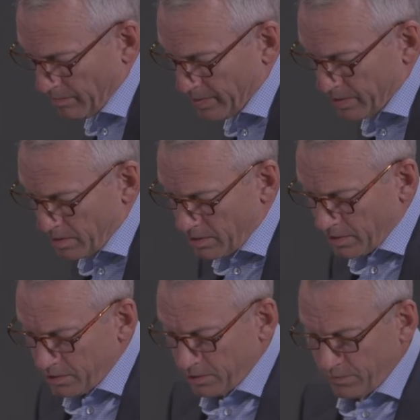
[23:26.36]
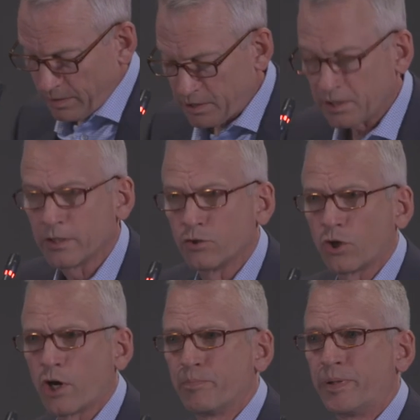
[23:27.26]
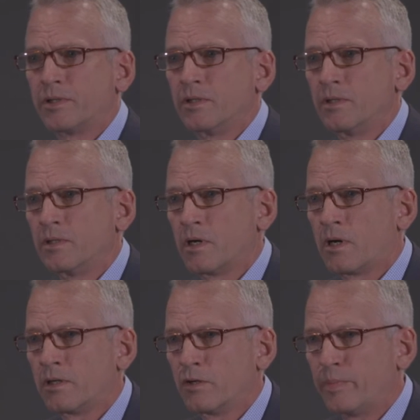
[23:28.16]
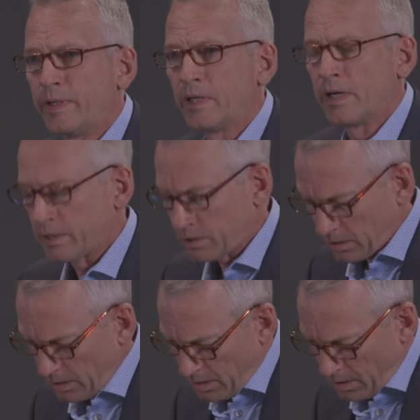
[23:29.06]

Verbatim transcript: by the artist Félicien Rops, R O P S.